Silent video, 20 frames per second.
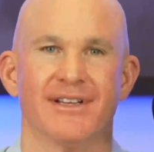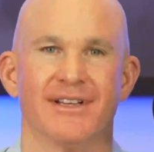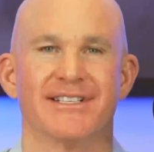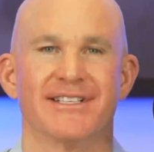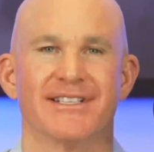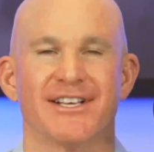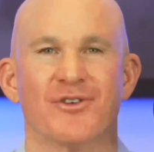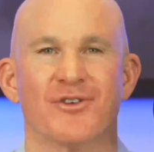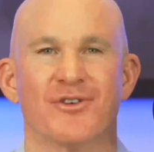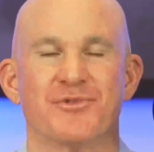
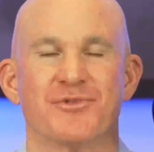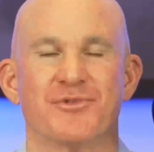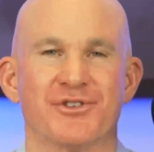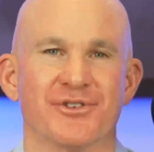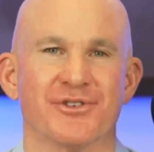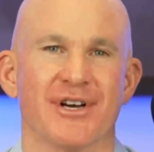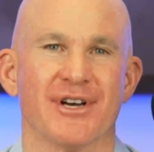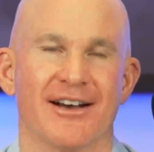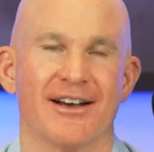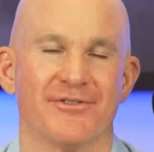that's helped you
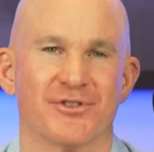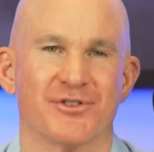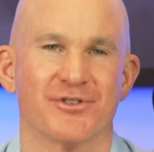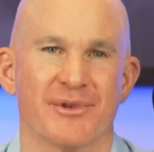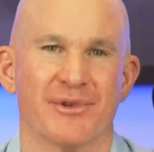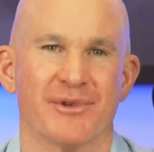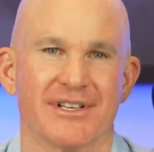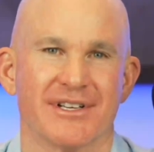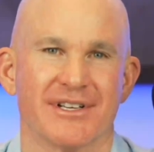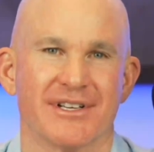have
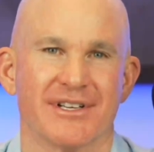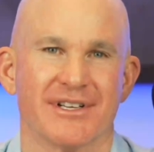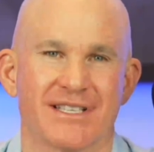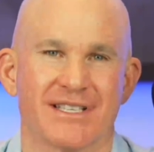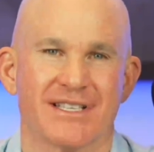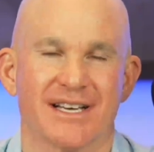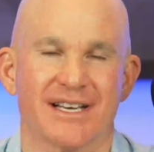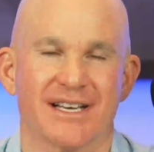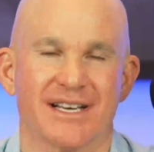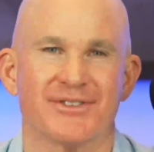tremendous
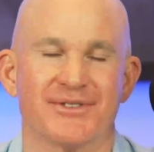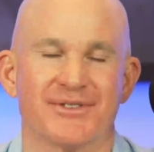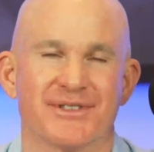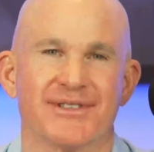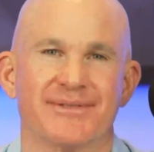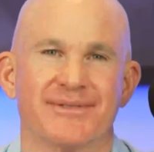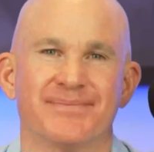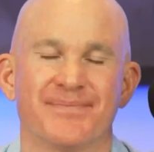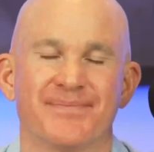success, Susan?